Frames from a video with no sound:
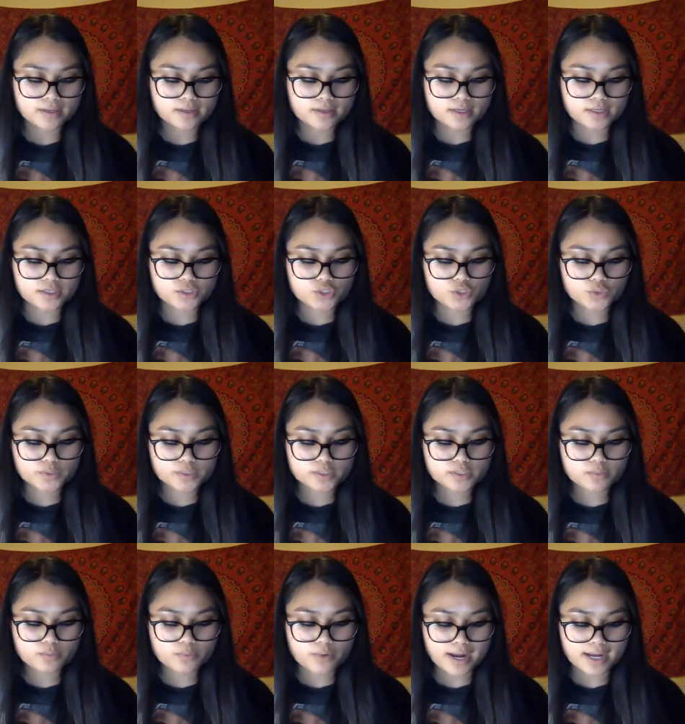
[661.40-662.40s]
and to her
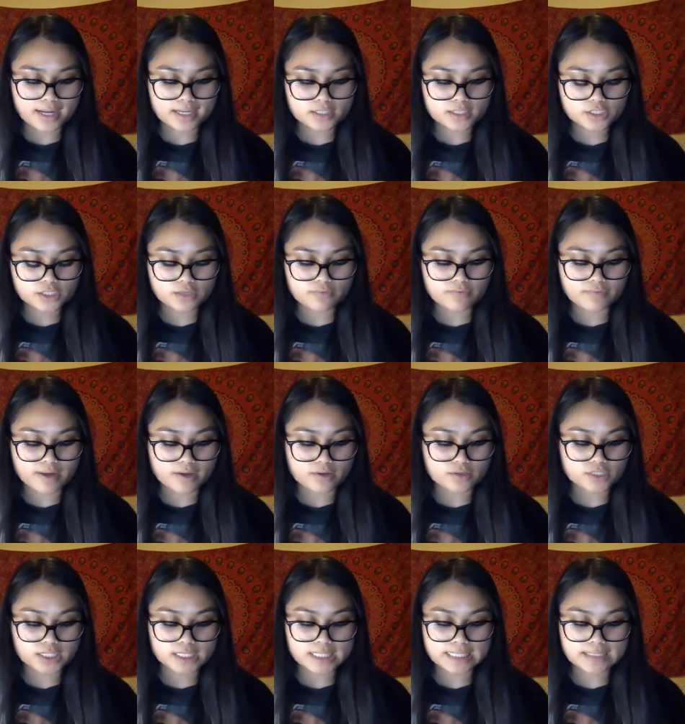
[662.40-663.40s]
surprise, she found
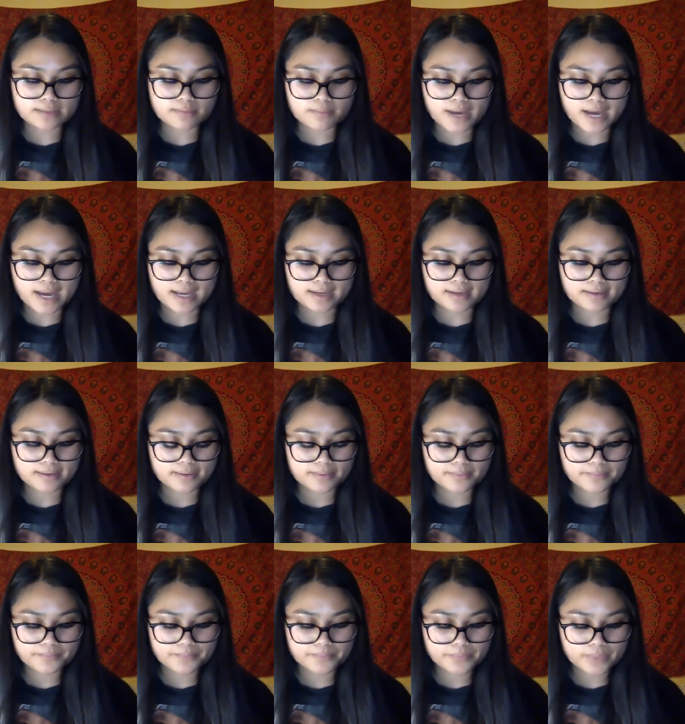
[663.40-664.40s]
she didn't mind.
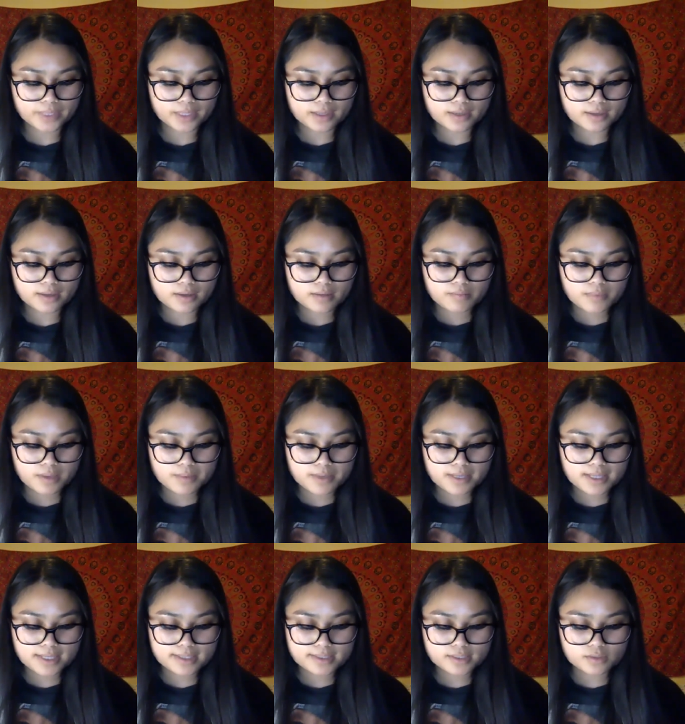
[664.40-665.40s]
Maybe
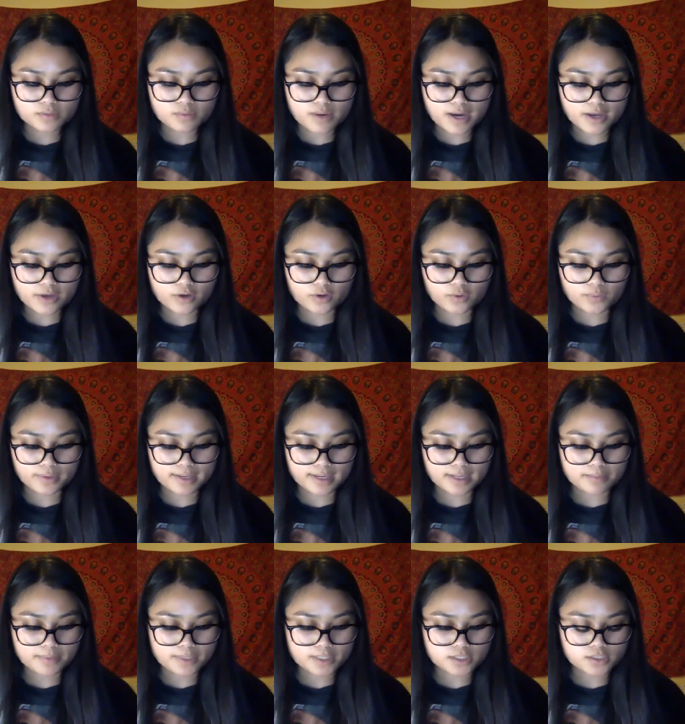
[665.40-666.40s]
this is why Owen
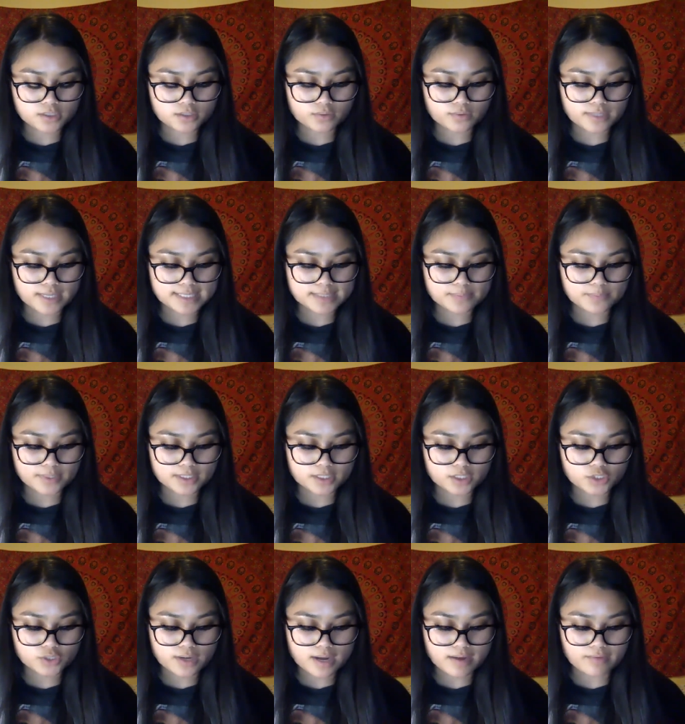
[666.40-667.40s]
had been so desperate to
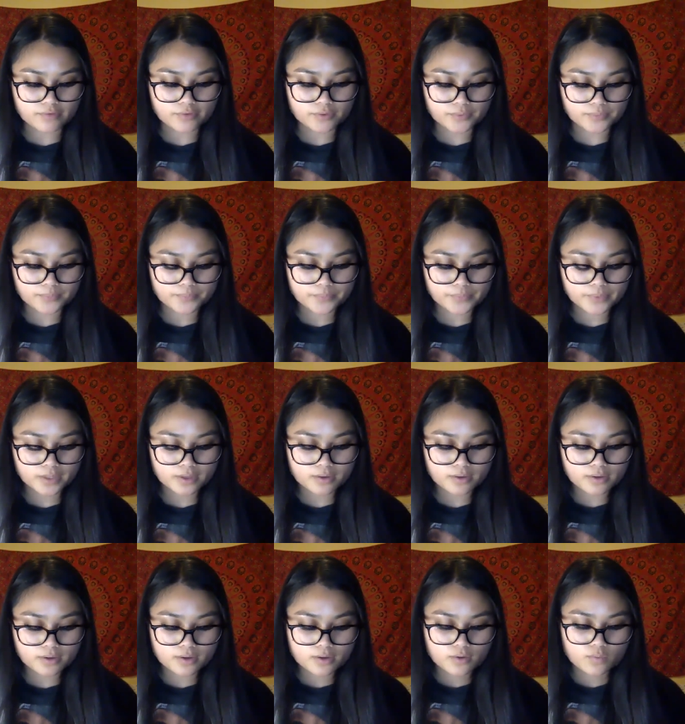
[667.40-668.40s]
travel,
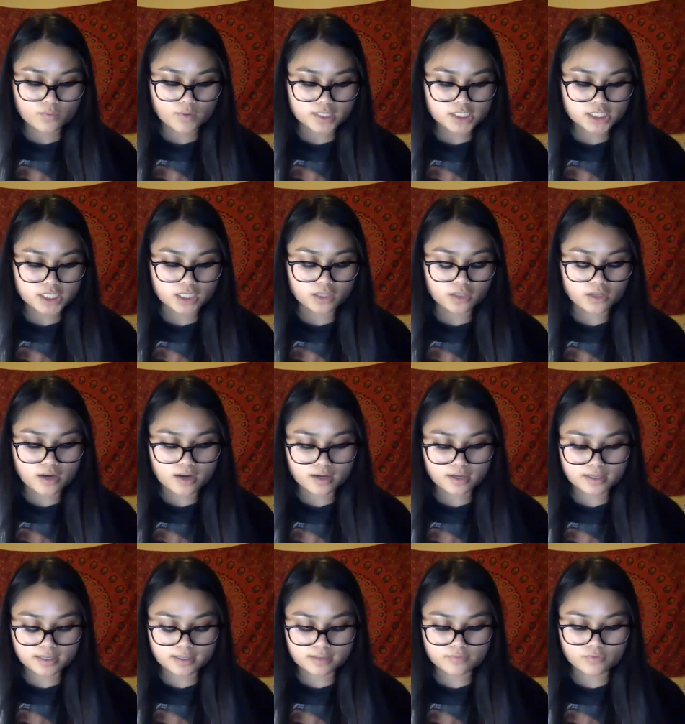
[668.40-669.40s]
why she
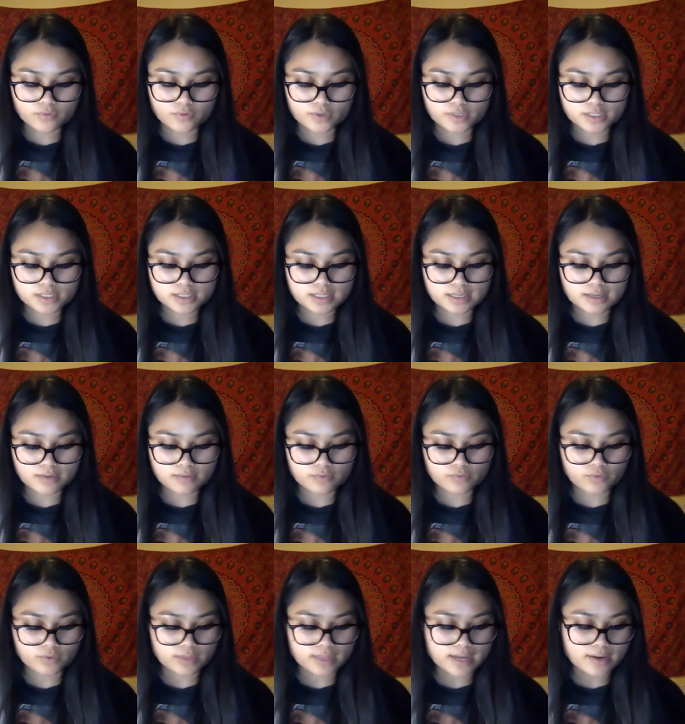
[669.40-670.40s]
longed it for herself
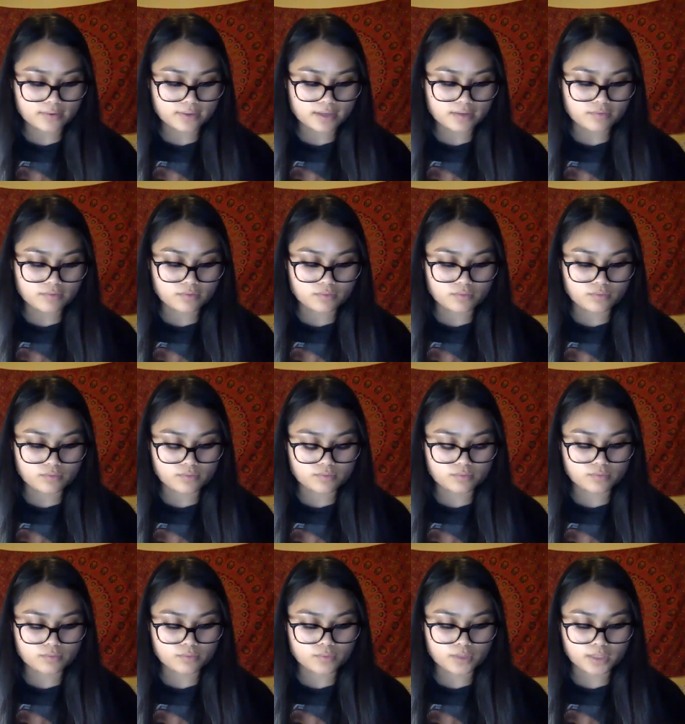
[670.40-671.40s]
without even
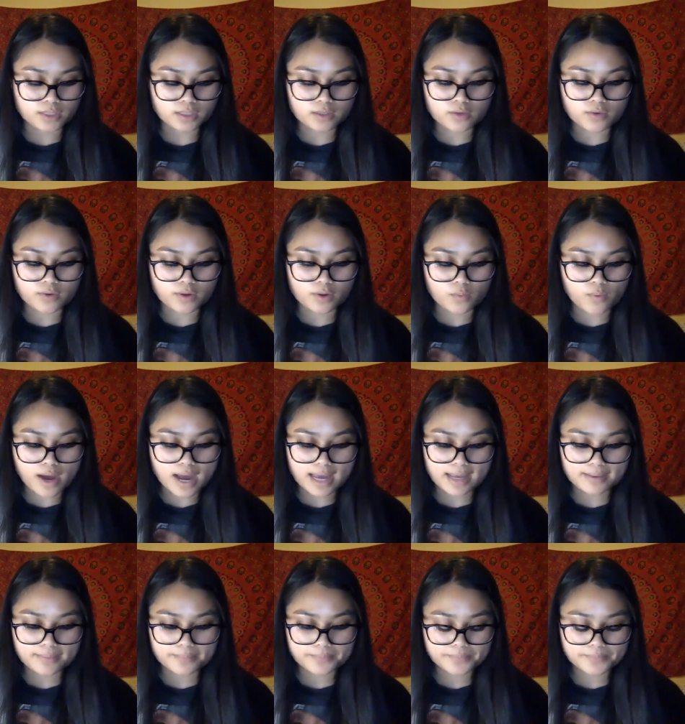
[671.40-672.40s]
really knowing why.